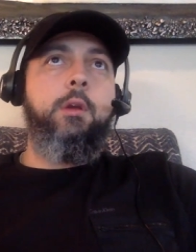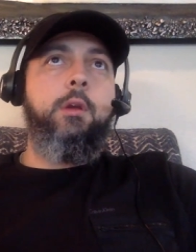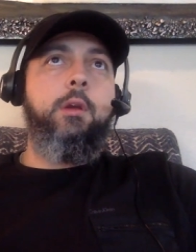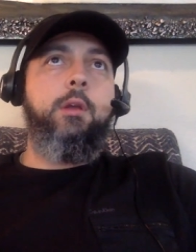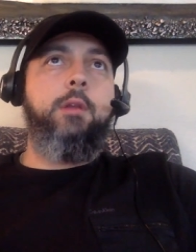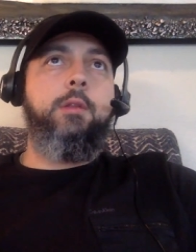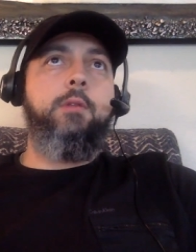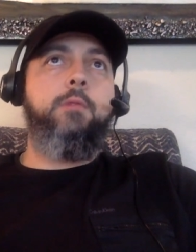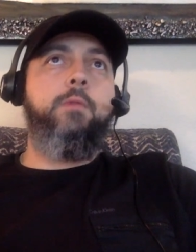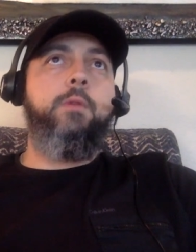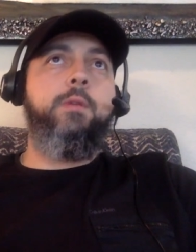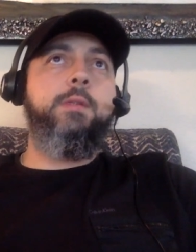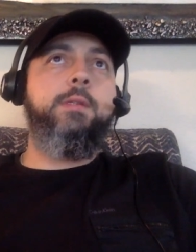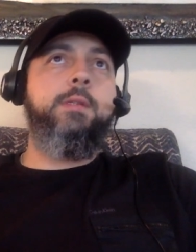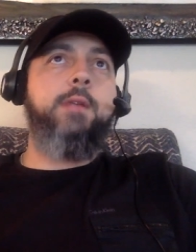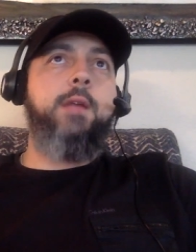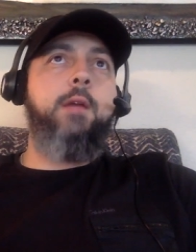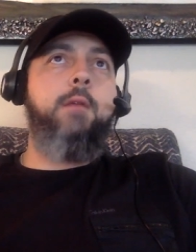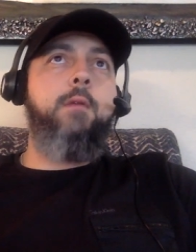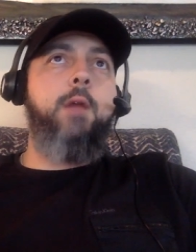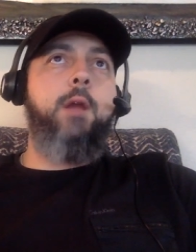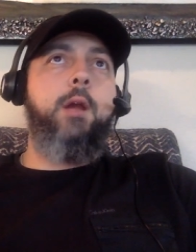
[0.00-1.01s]
And the reason
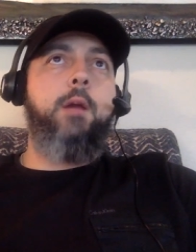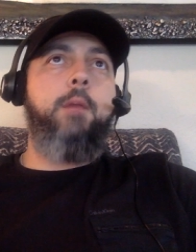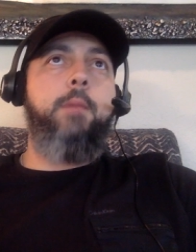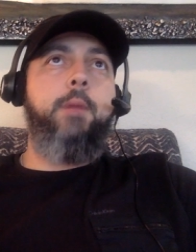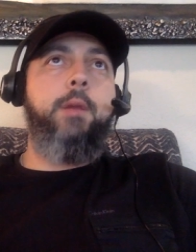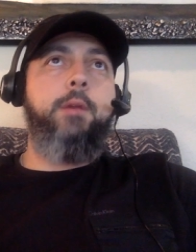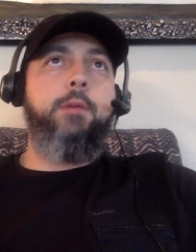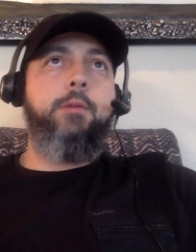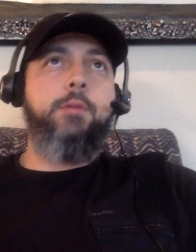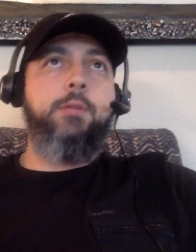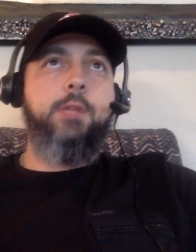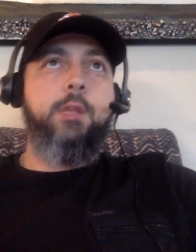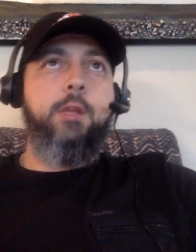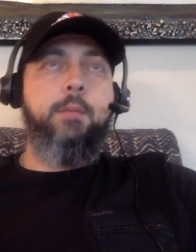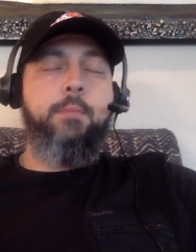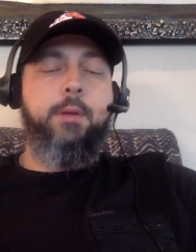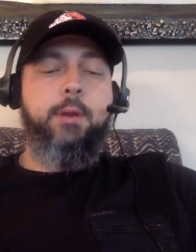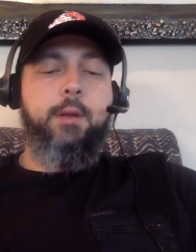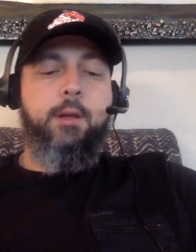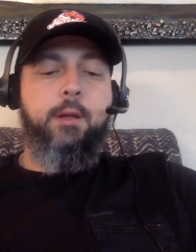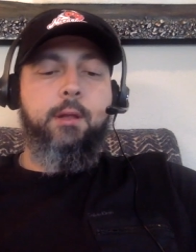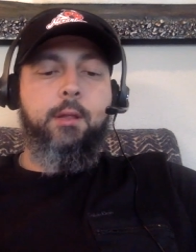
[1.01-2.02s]
I recommend you set
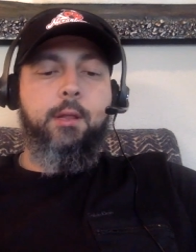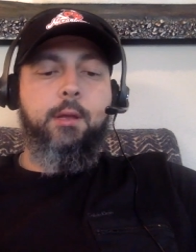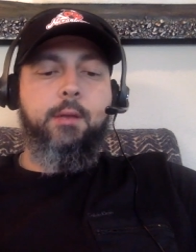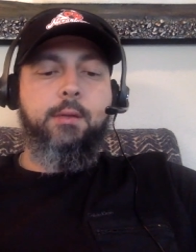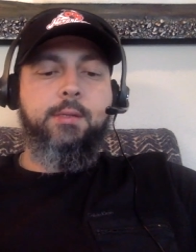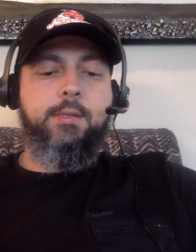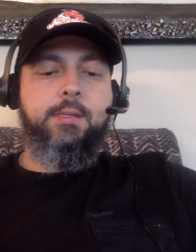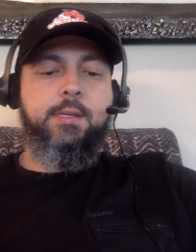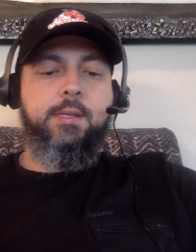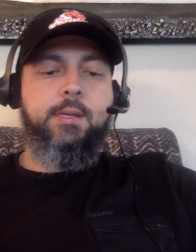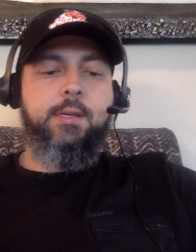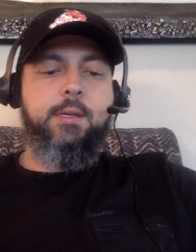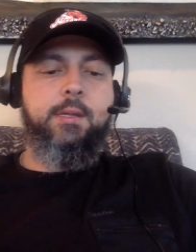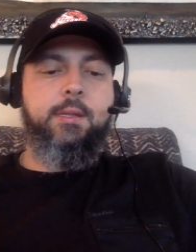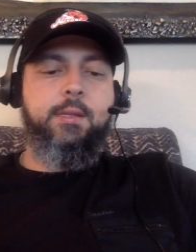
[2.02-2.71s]
up an L L C,